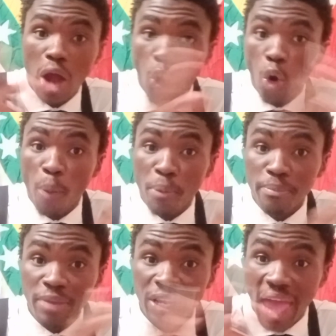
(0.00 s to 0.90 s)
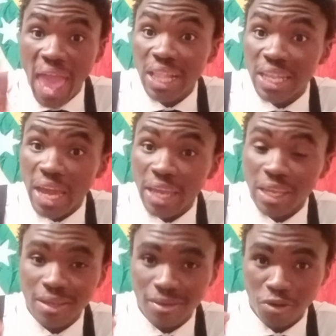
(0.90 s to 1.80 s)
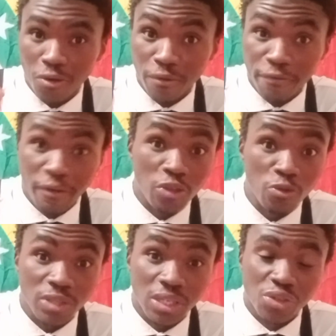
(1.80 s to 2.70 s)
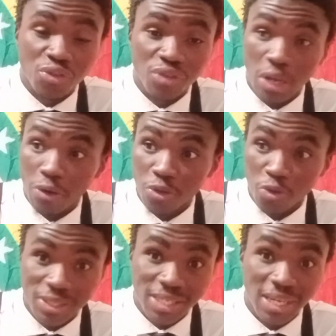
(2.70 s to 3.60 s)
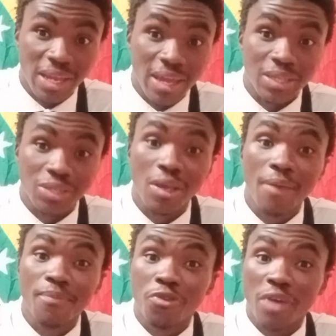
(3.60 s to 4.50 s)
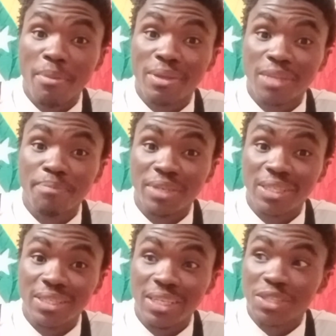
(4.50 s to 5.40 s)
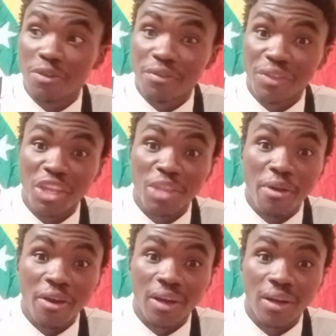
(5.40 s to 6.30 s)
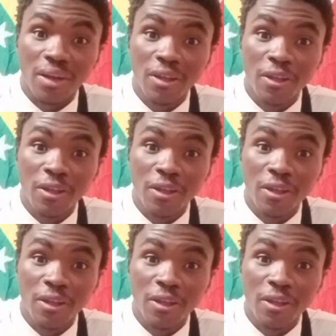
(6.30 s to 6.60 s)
corporate media acting like, you know, the fake news industry, like your CNNs, your MSNBCs over there in America.